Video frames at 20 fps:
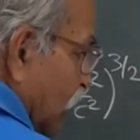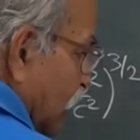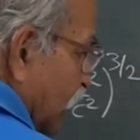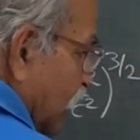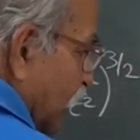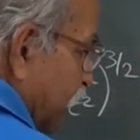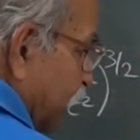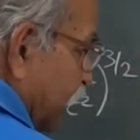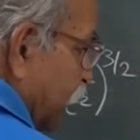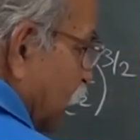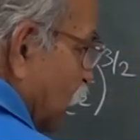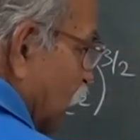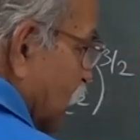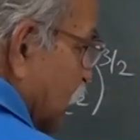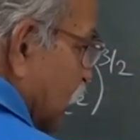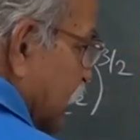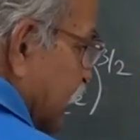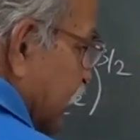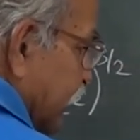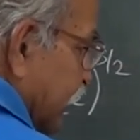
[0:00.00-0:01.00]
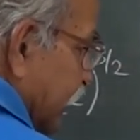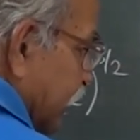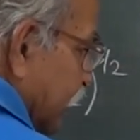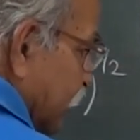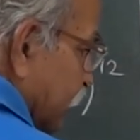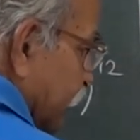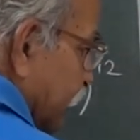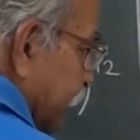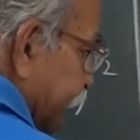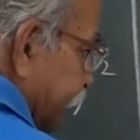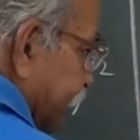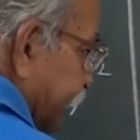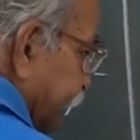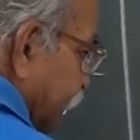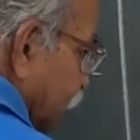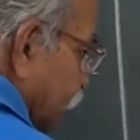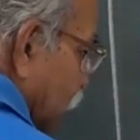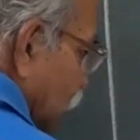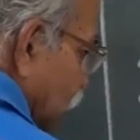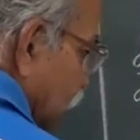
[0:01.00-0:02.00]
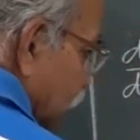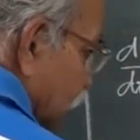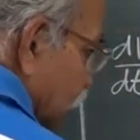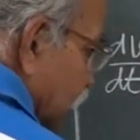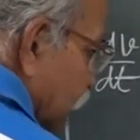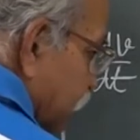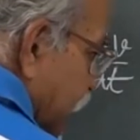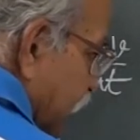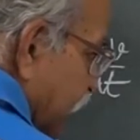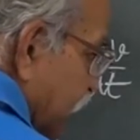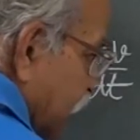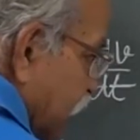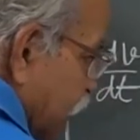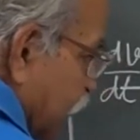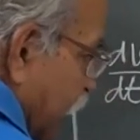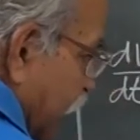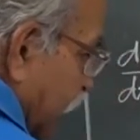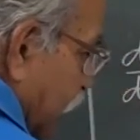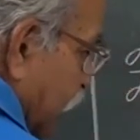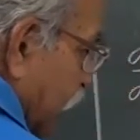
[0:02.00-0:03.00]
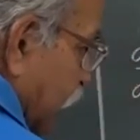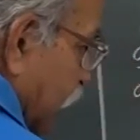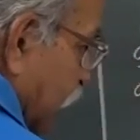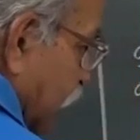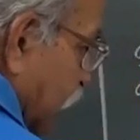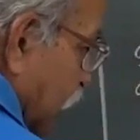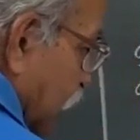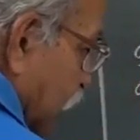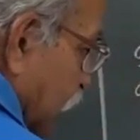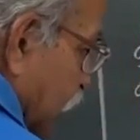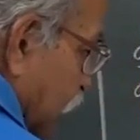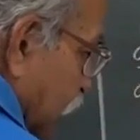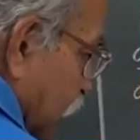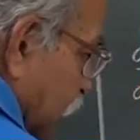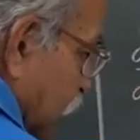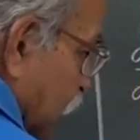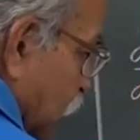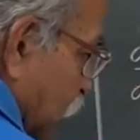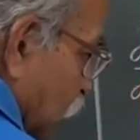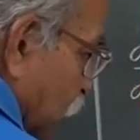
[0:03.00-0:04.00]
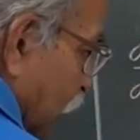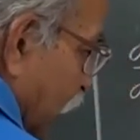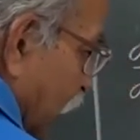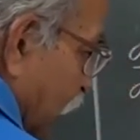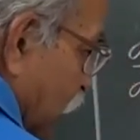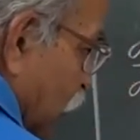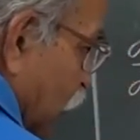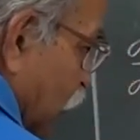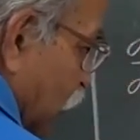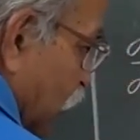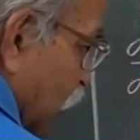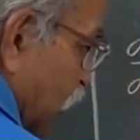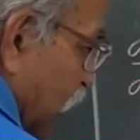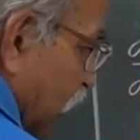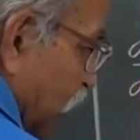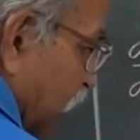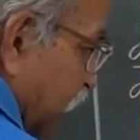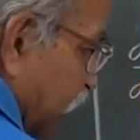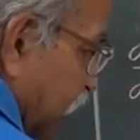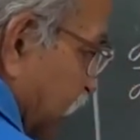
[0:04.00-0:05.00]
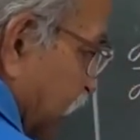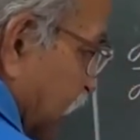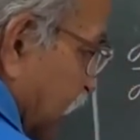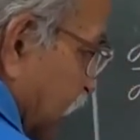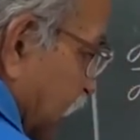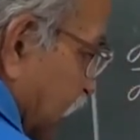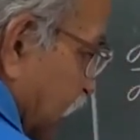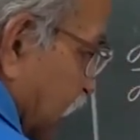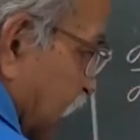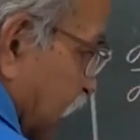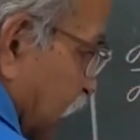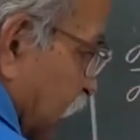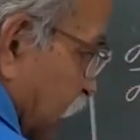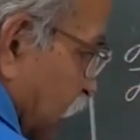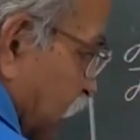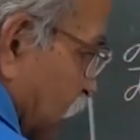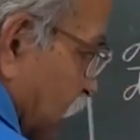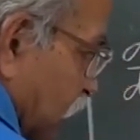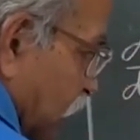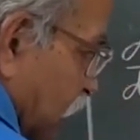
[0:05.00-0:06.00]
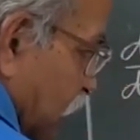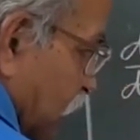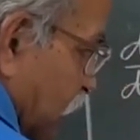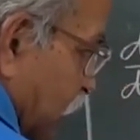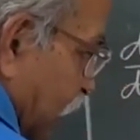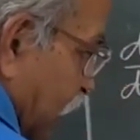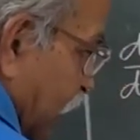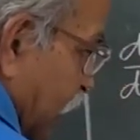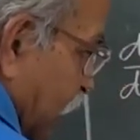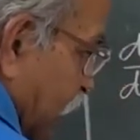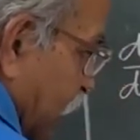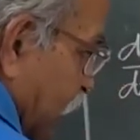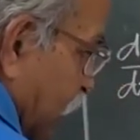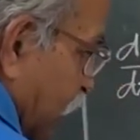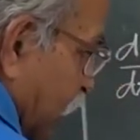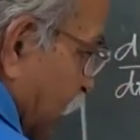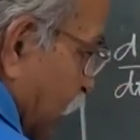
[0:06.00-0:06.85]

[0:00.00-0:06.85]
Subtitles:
f naught t divided by square root of m naught square